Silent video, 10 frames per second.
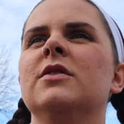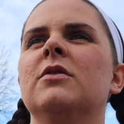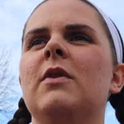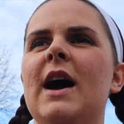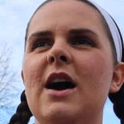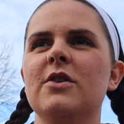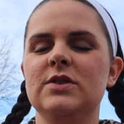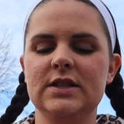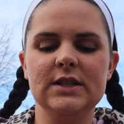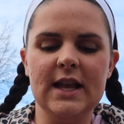Wow,
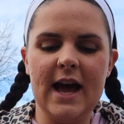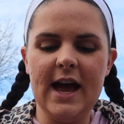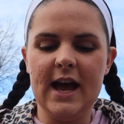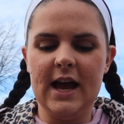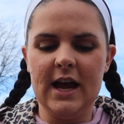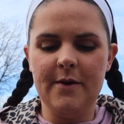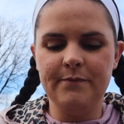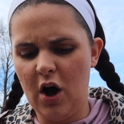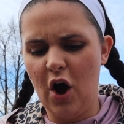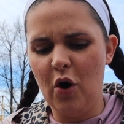sleigh.
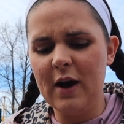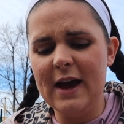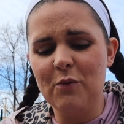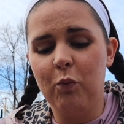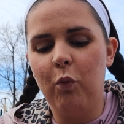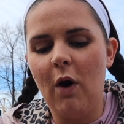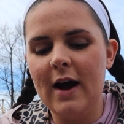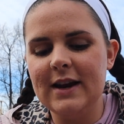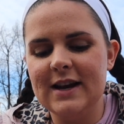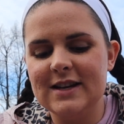Okay,
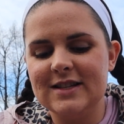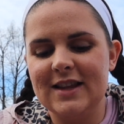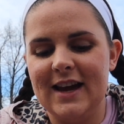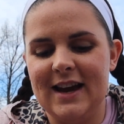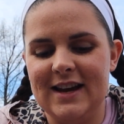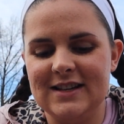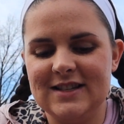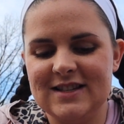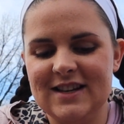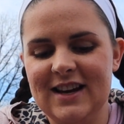what is
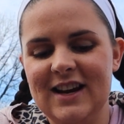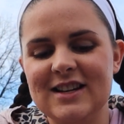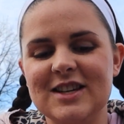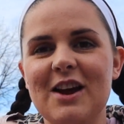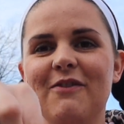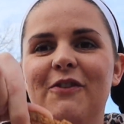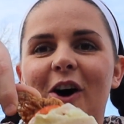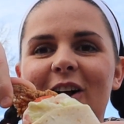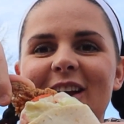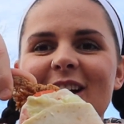this? It's like
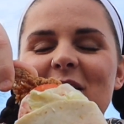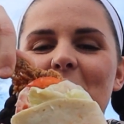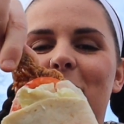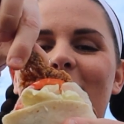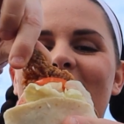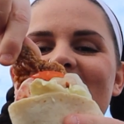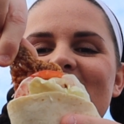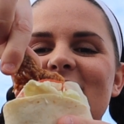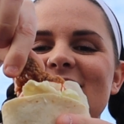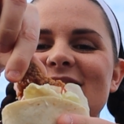falling
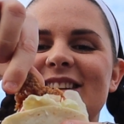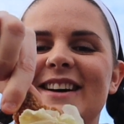apart.